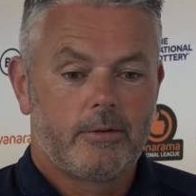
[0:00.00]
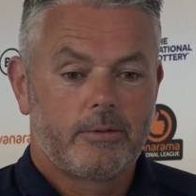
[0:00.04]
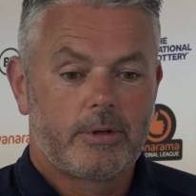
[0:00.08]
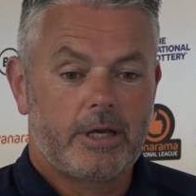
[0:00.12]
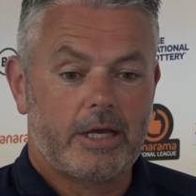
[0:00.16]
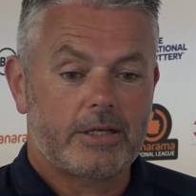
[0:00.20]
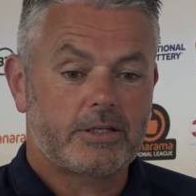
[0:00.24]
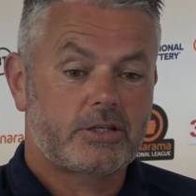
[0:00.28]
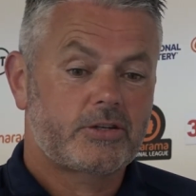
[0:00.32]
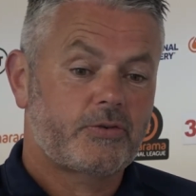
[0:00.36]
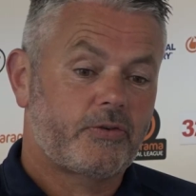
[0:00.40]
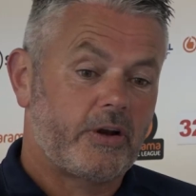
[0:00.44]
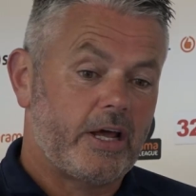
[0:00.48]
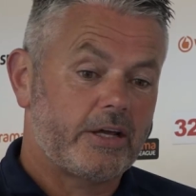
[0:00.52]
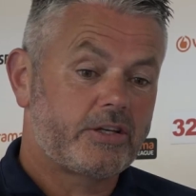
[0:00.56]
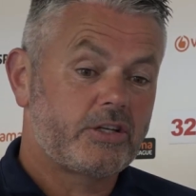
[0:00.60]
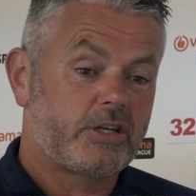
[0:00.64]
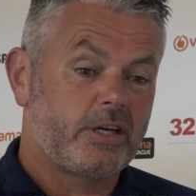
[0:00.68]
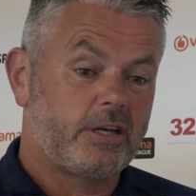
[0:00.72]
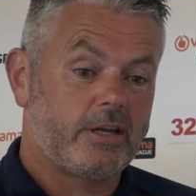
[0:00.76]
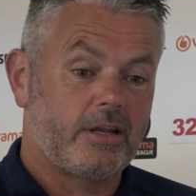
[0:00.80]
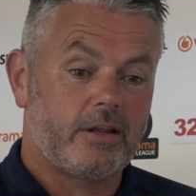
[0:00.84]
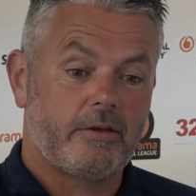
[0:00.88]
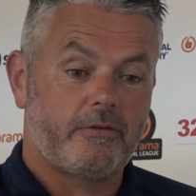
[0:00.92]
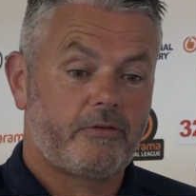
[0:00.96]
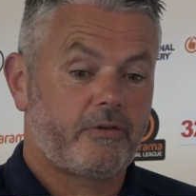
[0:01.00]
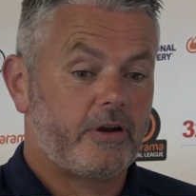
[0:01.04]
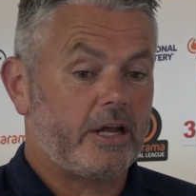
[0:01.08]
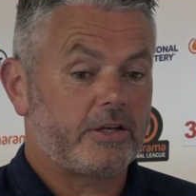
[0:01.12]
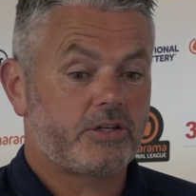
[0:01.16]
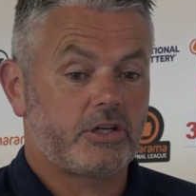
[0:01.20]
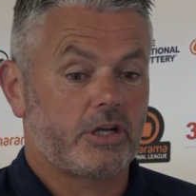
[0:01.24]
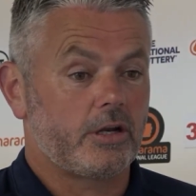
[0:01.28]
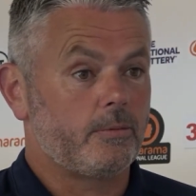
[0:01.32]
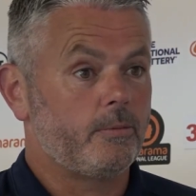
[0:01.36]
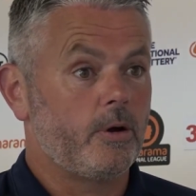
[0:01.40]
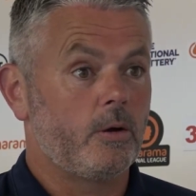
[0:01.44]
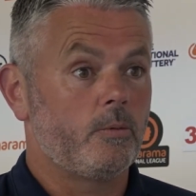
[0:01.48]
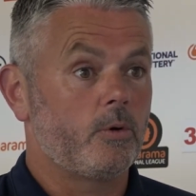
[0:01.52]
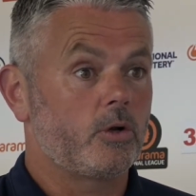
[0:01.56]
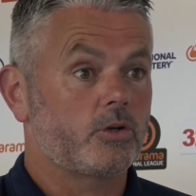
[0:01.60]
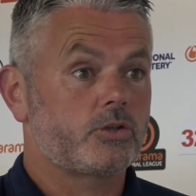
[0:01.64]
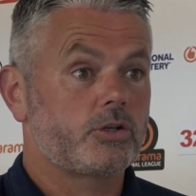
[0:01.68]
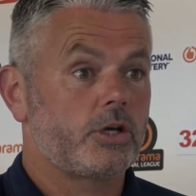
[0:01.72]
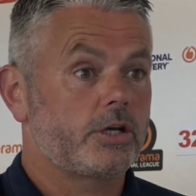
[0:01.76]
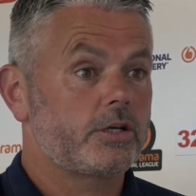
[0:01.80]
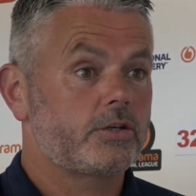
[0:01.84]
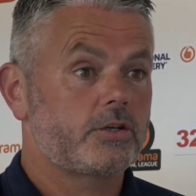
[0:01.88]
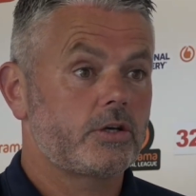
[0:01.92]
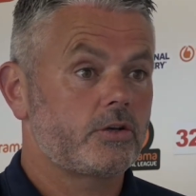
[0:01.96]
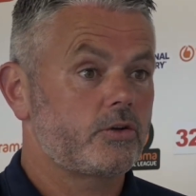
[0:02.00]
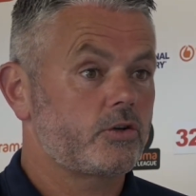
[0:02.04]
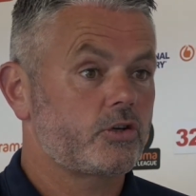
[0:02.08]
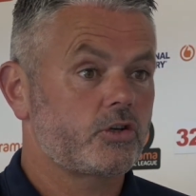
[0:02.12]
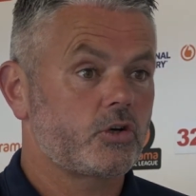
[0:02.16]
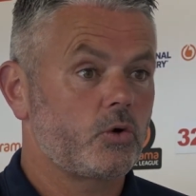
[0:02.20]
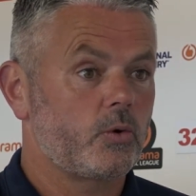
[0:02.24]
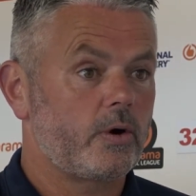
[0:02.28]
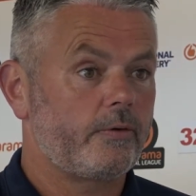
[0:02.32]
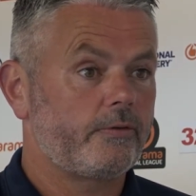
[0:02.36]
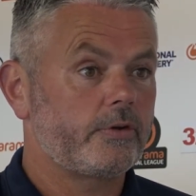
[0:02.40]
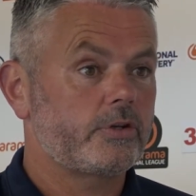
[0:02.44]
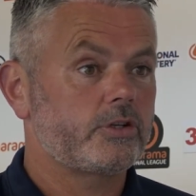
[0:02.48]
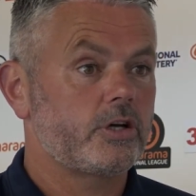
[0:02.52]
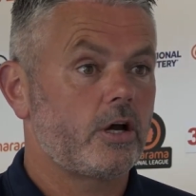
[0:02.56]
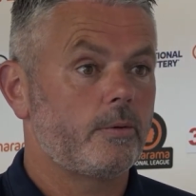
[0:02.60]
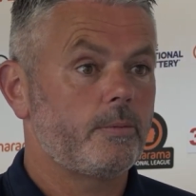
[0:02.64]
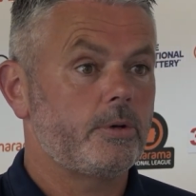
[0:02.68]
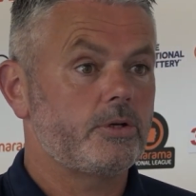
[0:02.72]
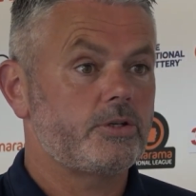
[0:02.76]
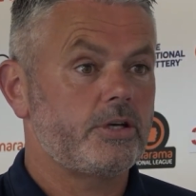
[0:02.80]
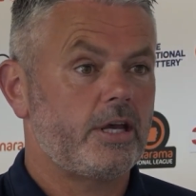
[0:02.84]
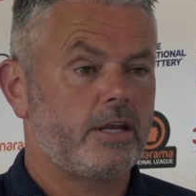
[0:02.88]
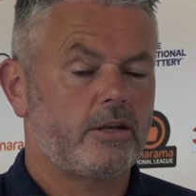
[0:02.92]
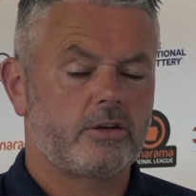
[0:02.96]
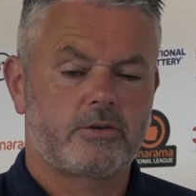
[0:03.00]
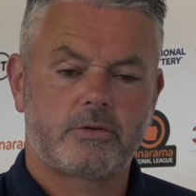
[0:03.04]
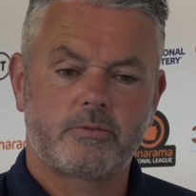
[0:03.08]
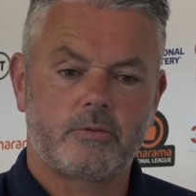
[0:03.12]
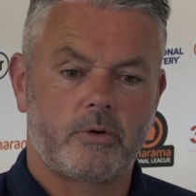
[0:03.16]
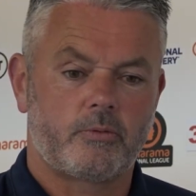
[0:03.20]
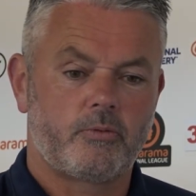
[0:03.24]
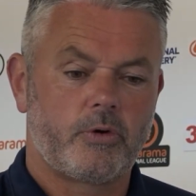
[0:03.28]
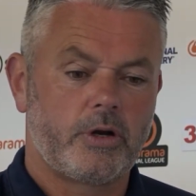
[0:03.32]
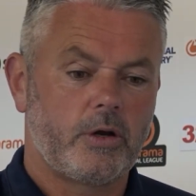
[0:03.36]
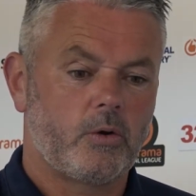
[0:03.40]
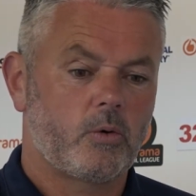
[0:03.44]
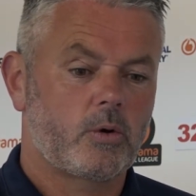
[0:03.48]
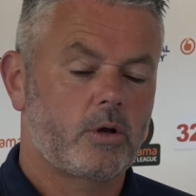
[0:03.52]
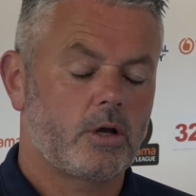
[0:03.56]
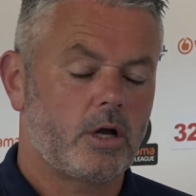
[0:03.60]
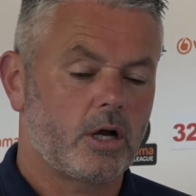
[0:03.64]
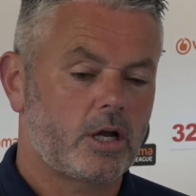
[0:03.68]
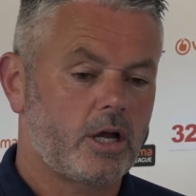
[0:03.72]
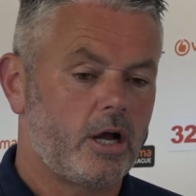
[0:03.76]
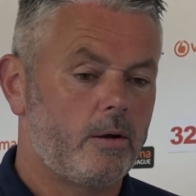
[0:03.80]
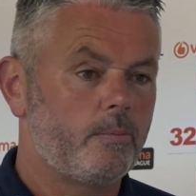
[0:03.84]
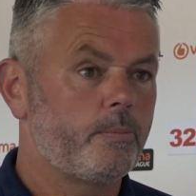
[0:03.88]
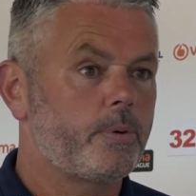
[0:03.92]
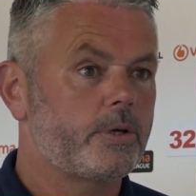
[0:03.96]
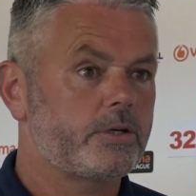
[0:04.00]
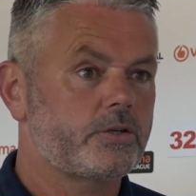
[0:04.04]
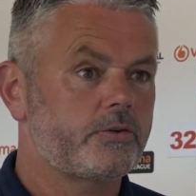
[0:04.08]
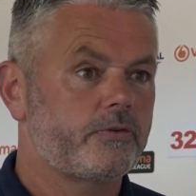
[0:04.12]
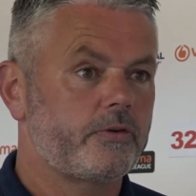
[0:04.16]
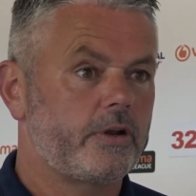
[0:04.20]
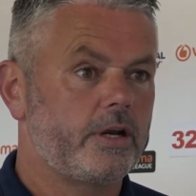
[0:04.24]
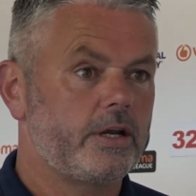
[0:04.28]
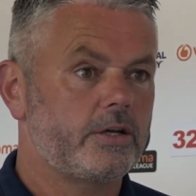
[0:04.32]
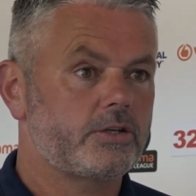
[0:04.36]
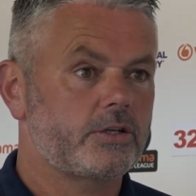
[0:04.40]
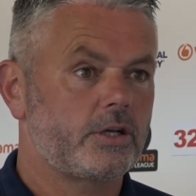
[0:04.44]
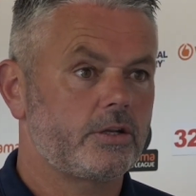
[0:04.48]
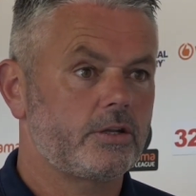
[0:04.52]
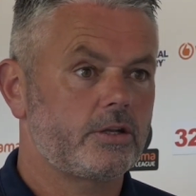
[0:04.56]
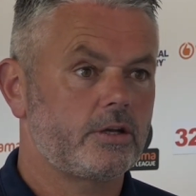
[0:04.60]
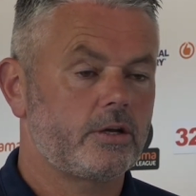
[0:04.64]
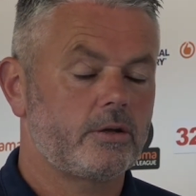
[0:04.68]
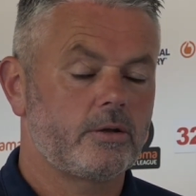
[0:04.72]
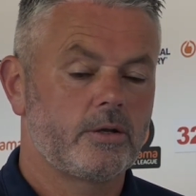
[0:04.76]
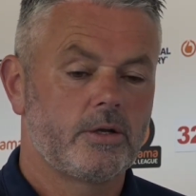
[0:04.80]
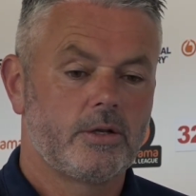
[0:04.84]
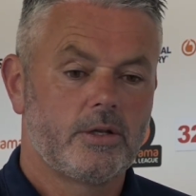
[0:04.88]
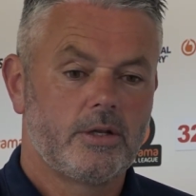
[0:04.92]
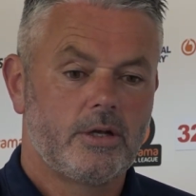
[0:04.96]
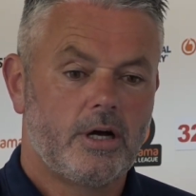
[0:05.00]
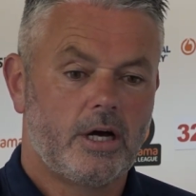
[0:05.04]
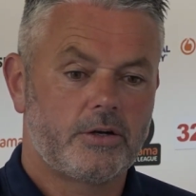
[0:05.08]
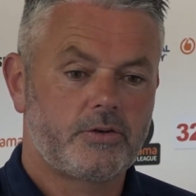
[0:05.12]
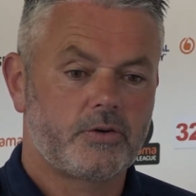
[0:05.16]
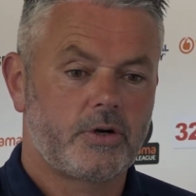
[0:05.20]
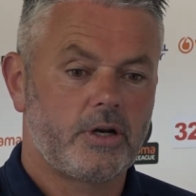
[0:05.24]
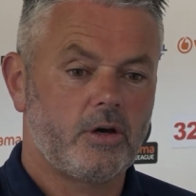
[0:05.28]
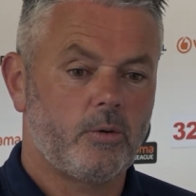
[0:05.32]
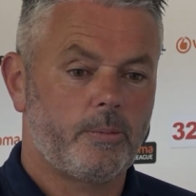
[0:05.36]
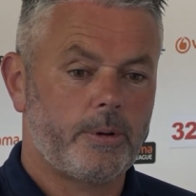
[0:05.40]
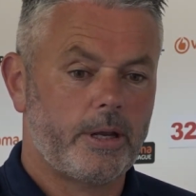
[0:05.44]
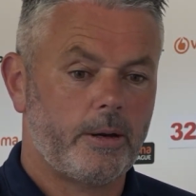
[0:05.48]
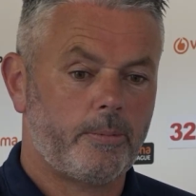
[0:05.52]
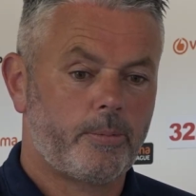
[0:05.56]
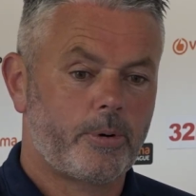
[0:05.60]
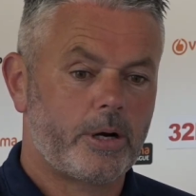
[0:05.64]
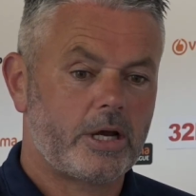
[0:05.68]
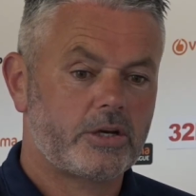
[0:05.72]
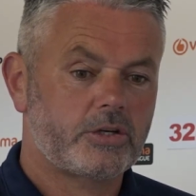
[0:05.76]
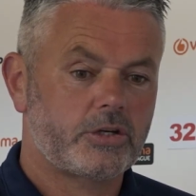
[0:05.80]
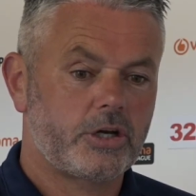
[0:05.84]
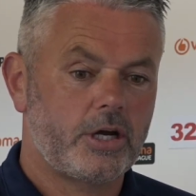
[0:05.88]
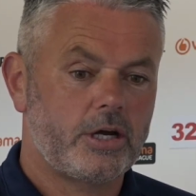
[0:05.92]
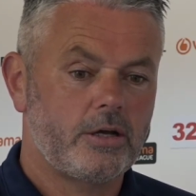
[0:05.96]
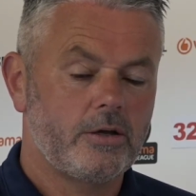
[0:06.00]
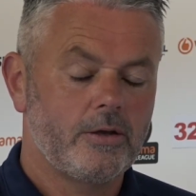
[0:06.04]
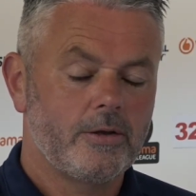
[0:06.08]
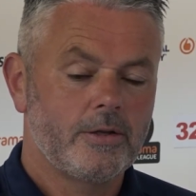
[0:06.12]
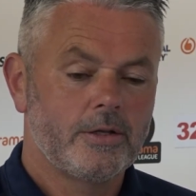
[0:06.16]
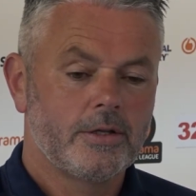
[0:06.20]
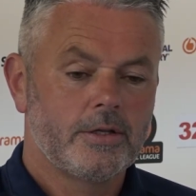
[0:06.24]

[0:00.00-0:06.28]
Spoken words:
Gets Fletch in, and then Fletch at the moment looks like he's going to score every time he's in. It's a real accomplished finish under a little bit of pressure.